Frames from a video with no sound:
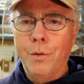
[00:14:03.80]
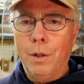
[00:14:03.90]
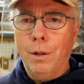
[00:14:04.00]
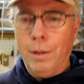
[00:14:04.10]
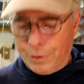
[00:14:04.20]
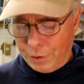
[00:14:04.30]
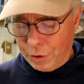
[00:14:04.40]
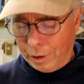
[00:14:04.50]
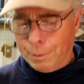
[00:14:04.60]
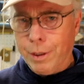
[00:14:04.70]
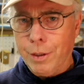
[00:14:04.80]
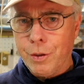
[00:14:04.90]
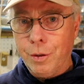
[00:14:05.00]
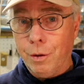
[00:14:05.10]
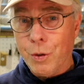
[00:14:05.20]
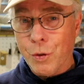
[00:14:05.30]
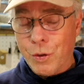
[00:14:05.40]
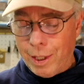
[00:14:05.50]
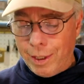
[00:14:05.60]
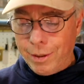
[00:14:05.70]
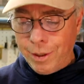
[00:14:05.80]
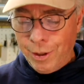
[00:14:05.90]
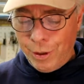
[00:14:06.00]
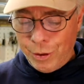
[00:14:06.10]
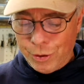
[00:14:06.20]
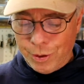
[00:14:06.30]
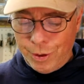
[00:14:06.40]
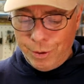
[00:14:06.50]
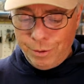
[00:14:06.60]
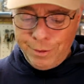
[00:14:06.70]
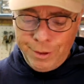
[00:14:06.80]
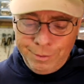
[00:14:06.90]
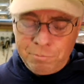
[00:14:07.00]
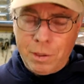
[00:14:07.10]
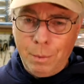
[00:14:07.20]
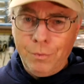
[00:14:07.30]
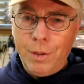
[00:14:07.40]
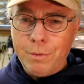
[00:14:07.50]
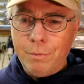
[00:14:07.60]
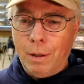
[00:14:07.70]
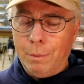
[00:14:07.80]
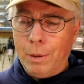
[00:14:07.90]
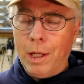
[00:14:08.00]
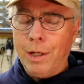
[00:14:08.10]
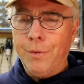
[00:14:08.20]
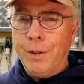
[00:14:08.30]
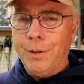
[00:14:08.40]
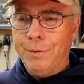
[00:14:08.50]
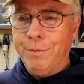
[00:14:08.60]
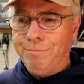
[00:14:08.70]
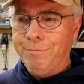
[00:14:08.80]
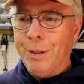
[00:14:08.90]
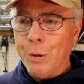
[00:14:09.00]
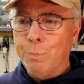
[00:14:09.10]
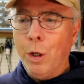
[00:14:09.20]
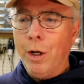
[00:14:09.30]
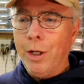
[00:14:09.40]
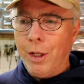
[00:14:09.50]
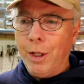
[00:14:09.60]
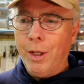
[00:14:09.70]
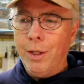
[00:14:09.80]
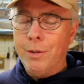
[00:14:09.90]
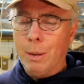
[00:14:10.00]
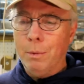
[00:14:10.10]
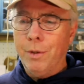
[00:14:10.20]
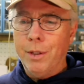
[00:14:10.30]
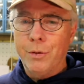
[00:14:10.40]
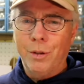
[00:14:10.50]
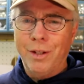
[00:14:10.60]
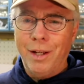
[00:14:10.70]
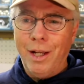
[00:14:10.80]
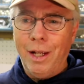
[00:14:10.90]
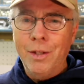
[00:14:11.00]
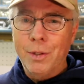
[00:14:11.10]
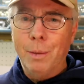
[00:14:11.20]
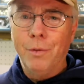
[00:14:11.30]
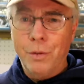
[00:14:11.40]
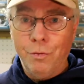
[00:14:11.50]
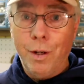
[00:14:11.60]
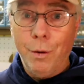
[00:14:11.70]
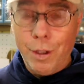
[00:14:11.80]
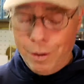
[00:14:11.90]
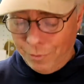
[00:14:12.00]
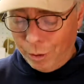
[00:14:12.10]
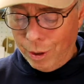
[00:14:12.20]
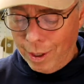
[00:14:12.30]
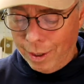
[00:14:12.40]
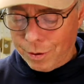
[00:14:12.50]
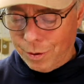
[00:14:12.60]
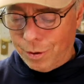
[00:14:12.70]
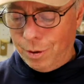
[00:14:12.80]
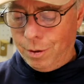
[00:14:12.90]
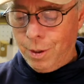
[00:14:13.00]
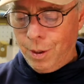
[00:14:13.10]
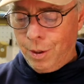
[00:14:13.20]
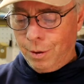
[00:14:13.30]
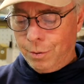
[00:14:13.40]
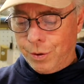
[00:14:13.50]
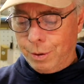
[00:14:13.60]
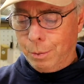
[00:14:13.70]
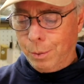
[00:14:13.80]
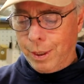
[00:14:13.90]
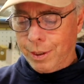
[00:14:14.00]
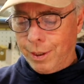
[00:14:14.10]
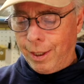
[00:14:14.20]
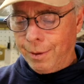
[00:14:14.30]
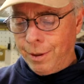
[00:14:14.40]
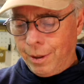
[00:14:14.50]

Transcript: are, as I said, limited edition. They're also signed. So some of it, a lot of it is pretty good. Some of it is okay. Some of it is very nice. So we'll see when we get to that.